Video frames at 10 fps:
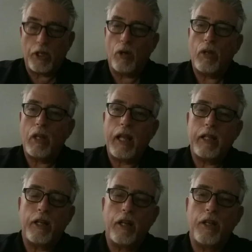
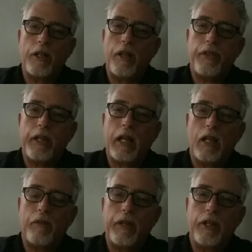another thing I
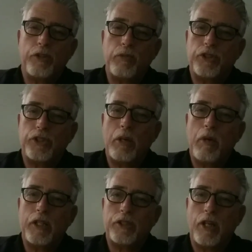love here is when someone
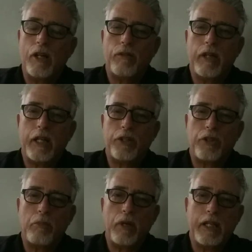is hungry or
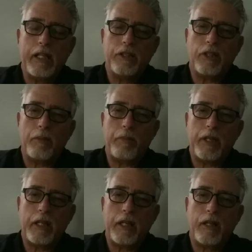someone needs something
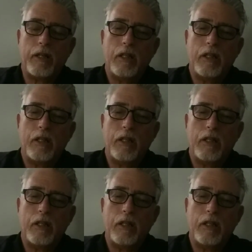here,